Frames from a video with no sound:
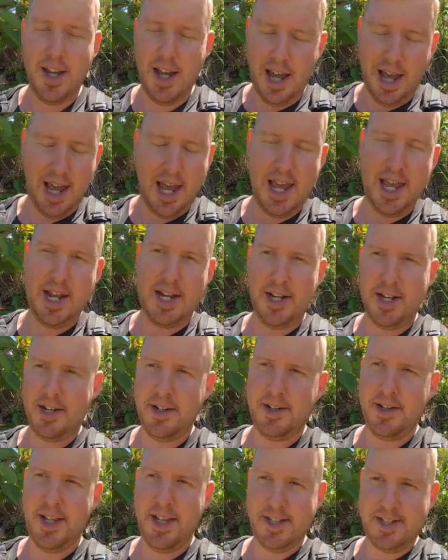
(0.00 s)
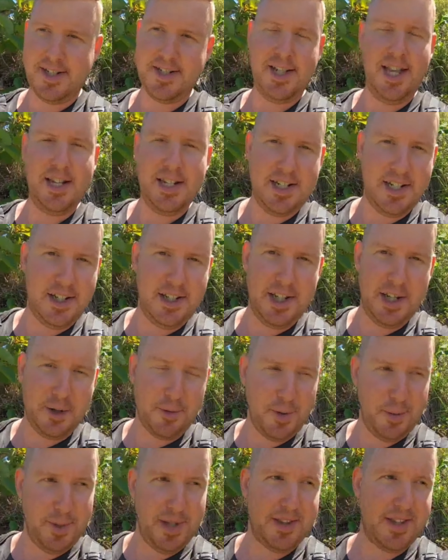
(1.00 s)
and it's stated in the
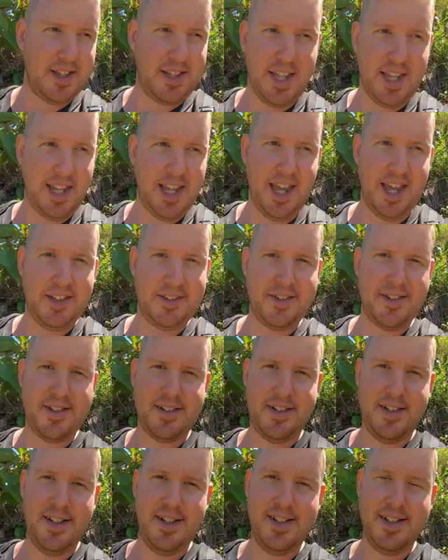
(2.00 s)
agreement that they can't